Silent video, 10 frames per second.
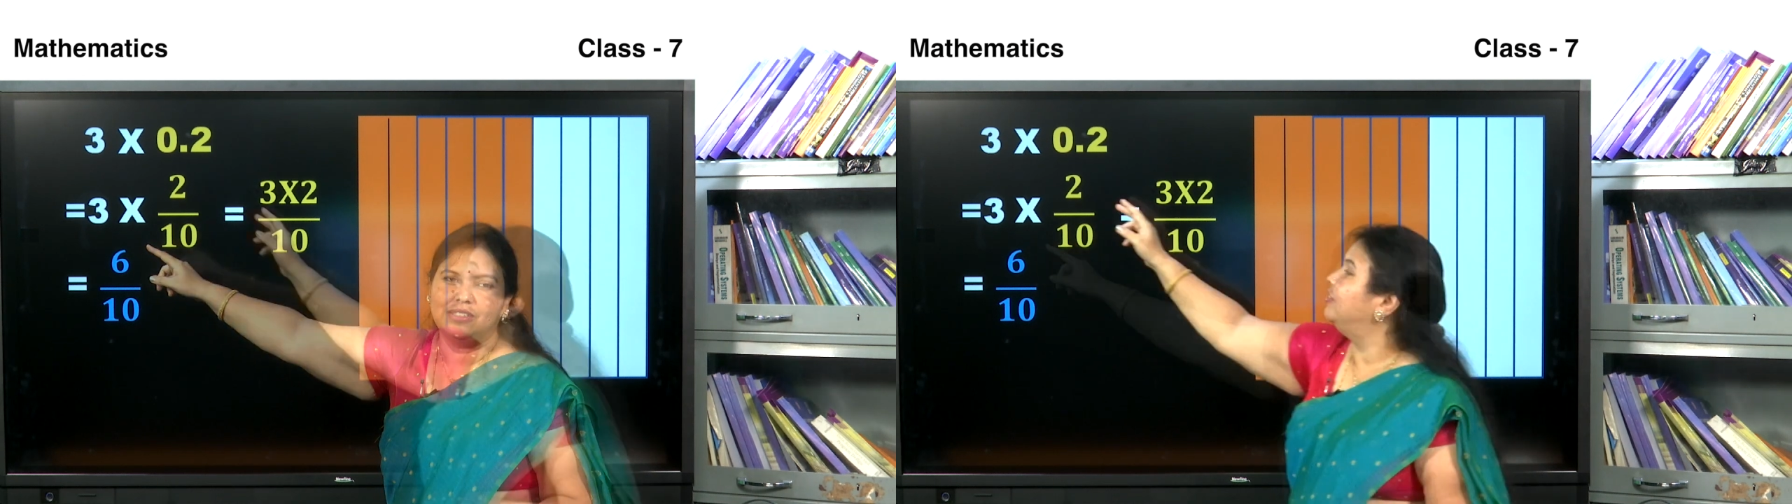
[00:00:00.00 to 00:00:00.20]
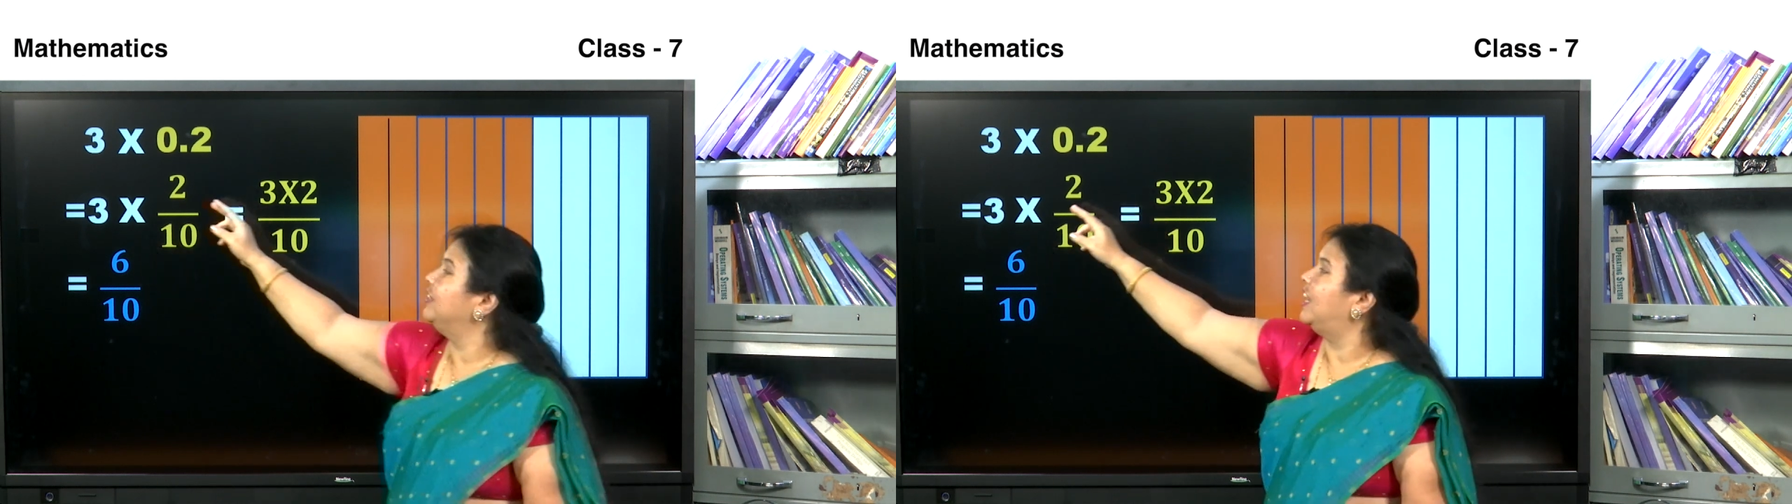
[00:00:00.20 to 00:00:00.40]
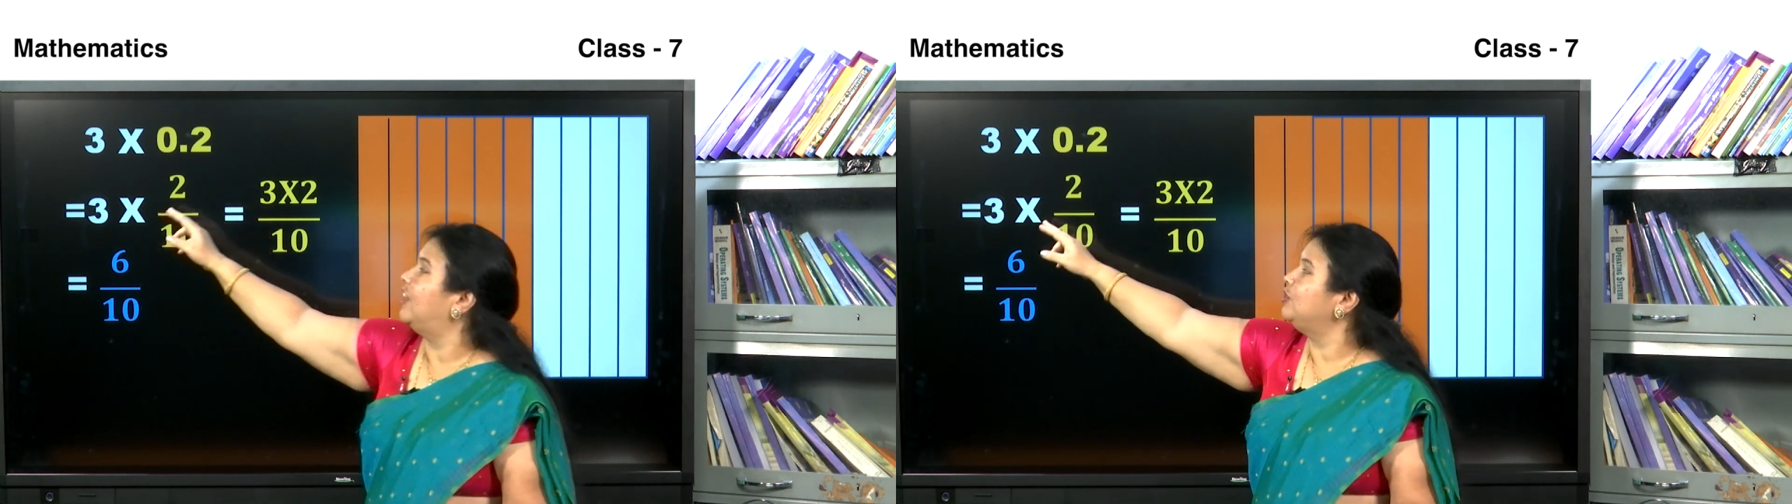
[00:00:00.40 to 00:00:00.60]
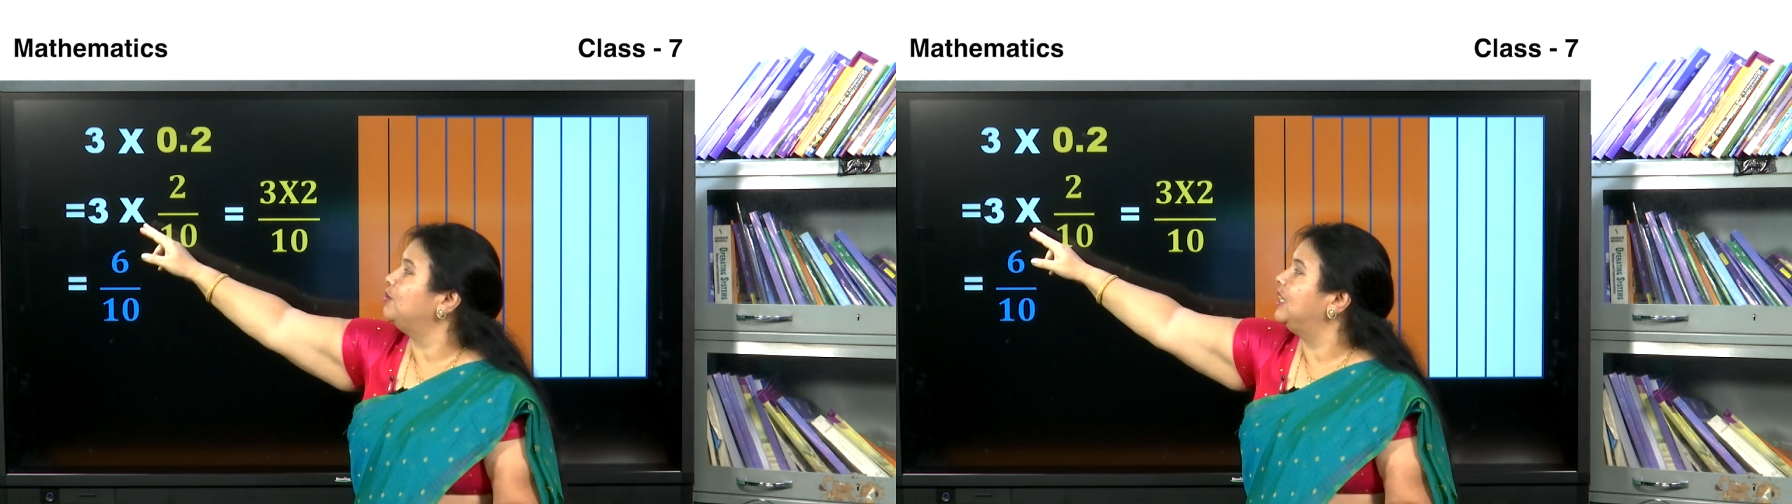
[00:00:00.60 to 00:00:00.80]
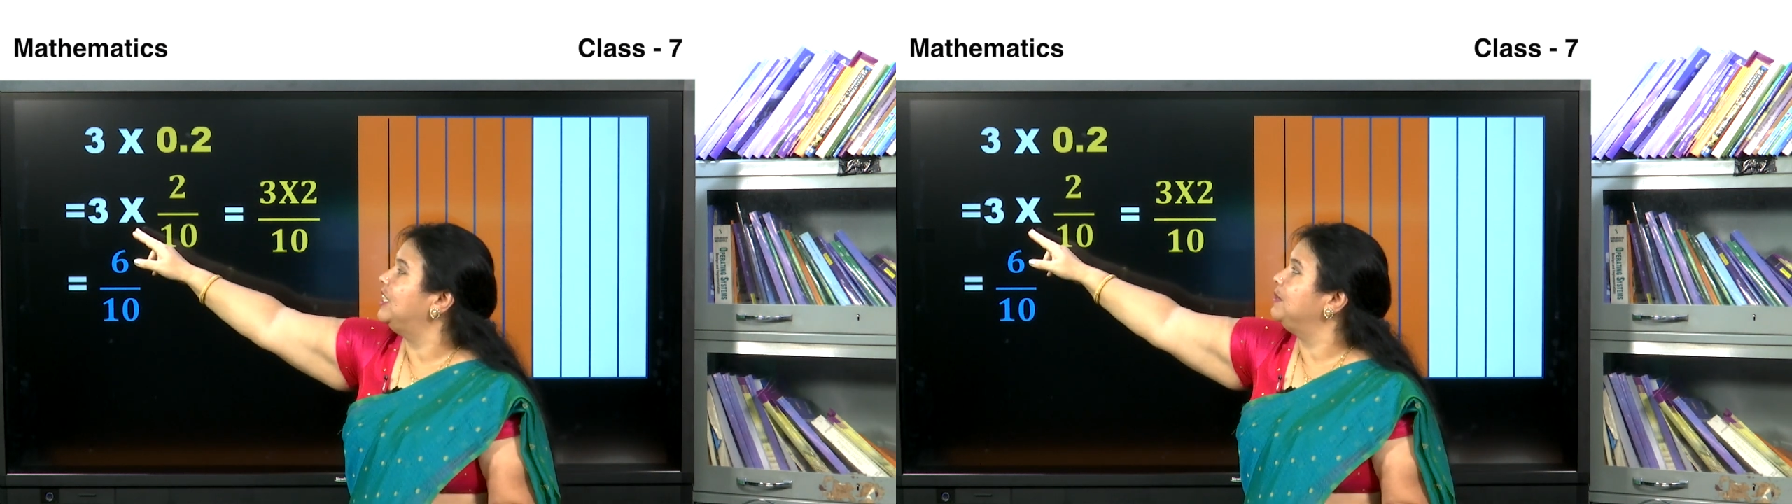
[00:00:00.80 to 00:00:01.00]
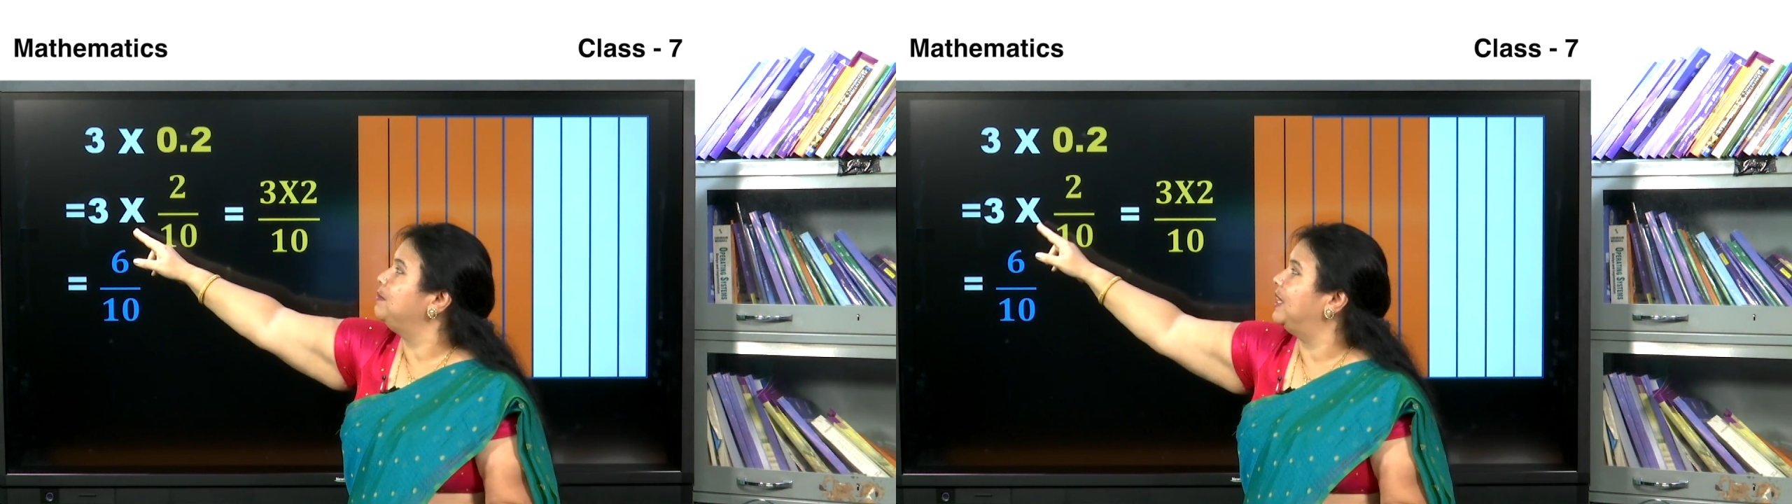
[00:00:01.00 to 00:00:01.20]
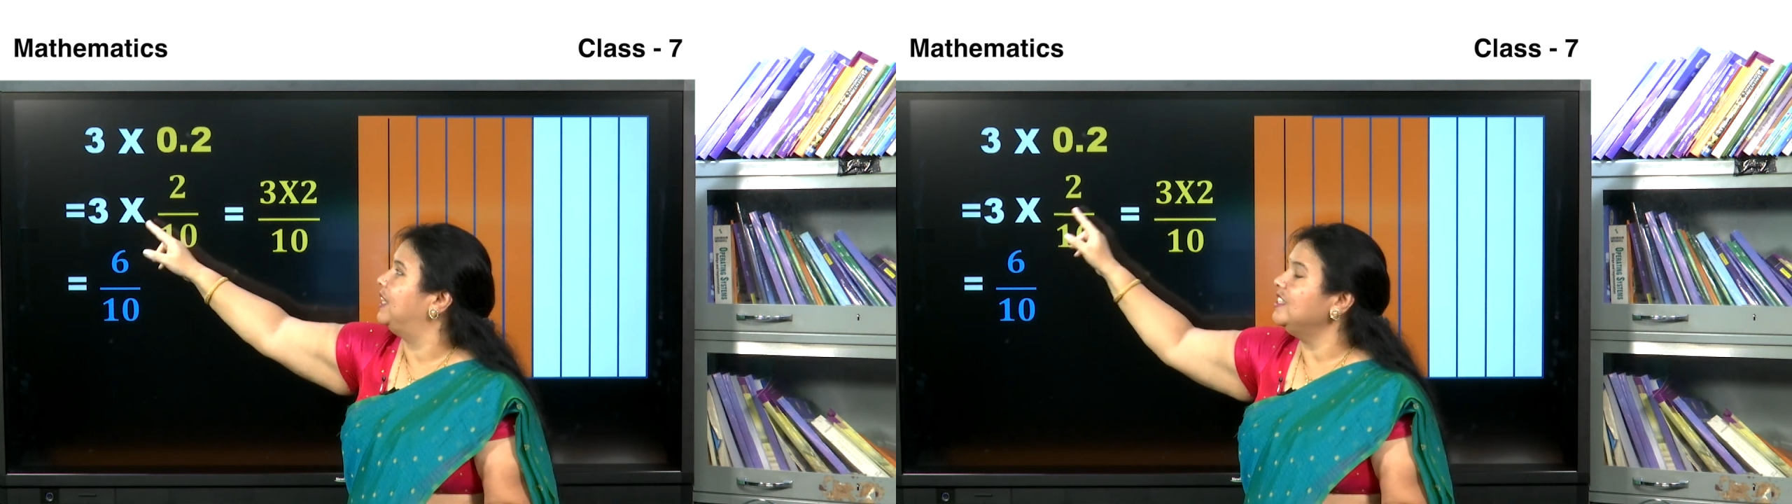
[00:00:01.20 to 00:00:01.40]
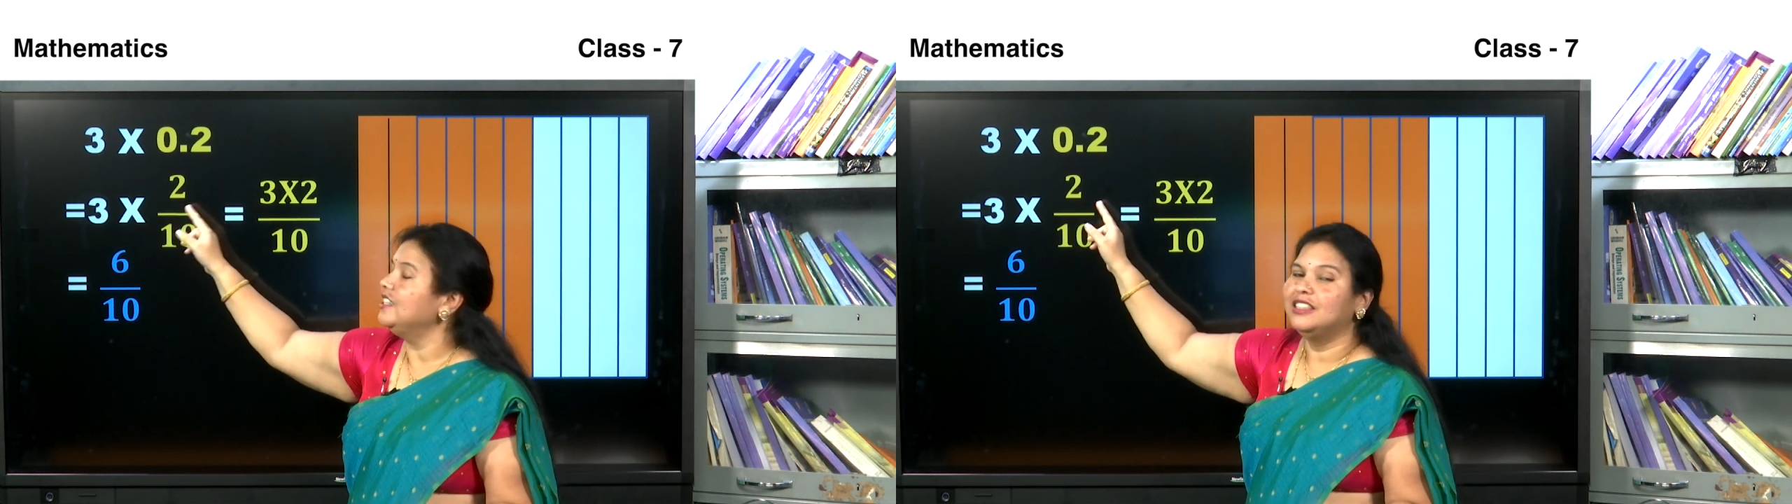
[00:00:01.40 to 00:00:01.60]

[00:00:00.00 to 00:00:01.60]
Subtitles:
We have to multiply